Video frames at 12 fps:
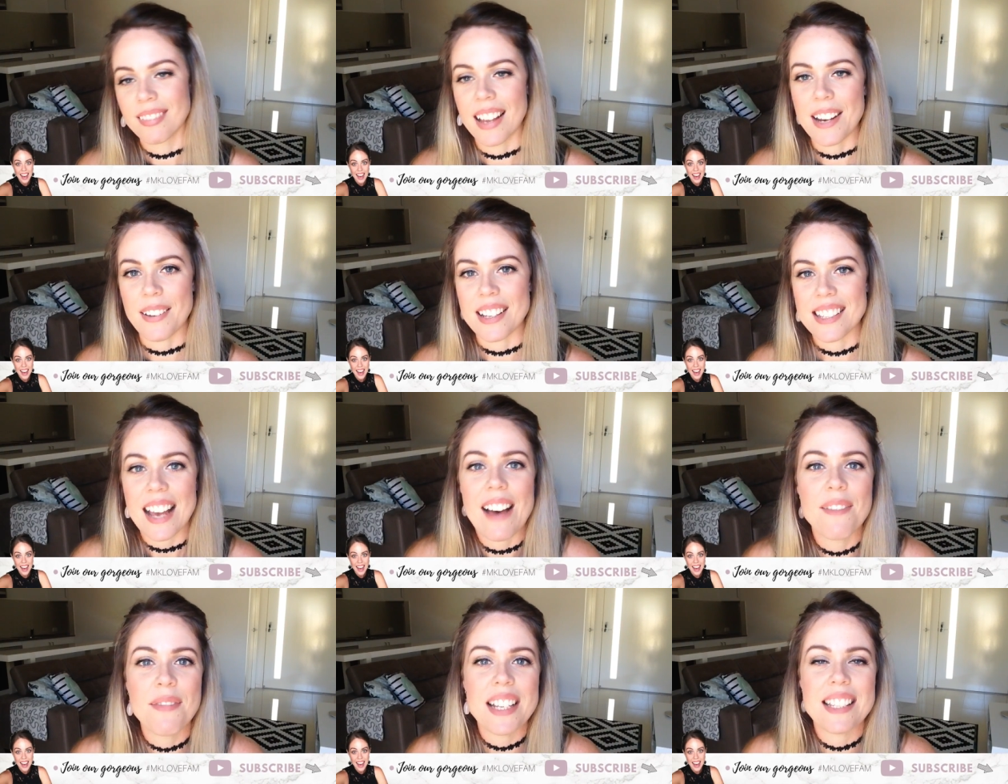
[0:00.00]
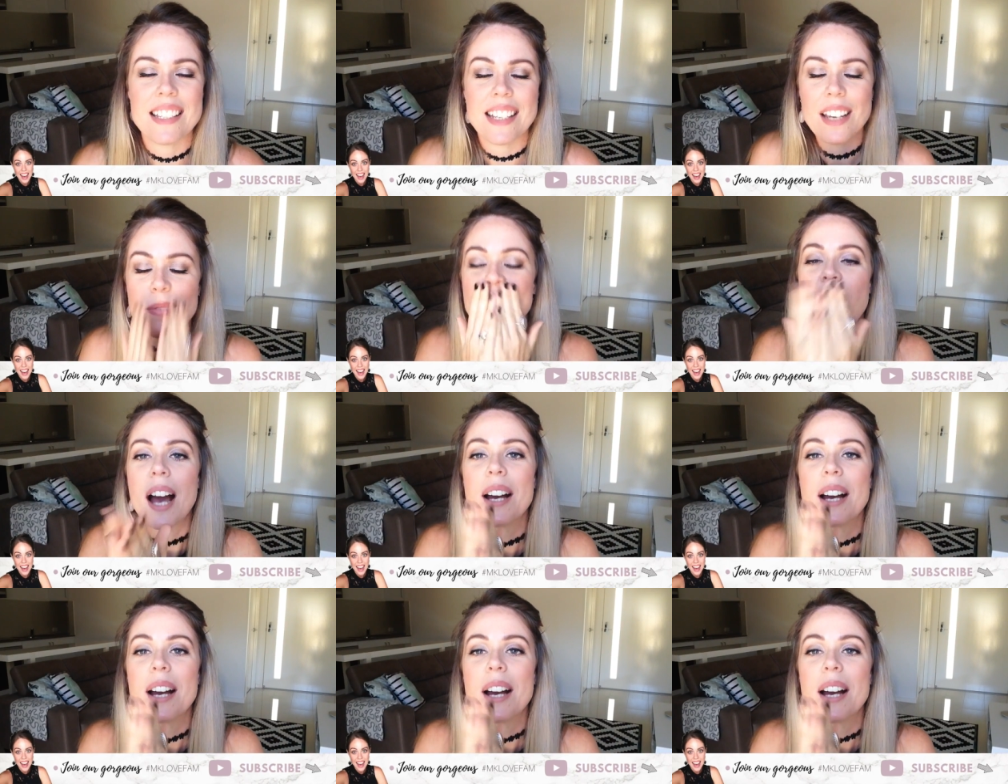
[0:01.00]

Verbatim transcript: Anyways, have an amazing day.